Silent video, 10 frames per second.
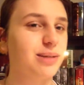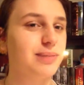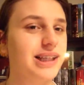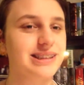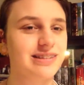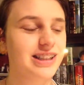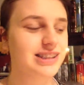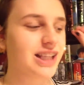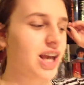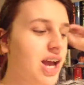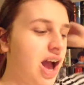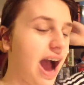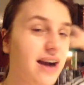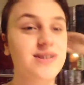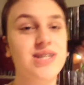ship this because
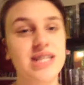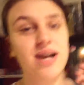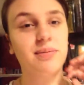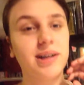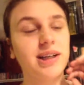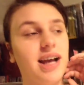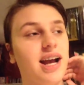how stubborn,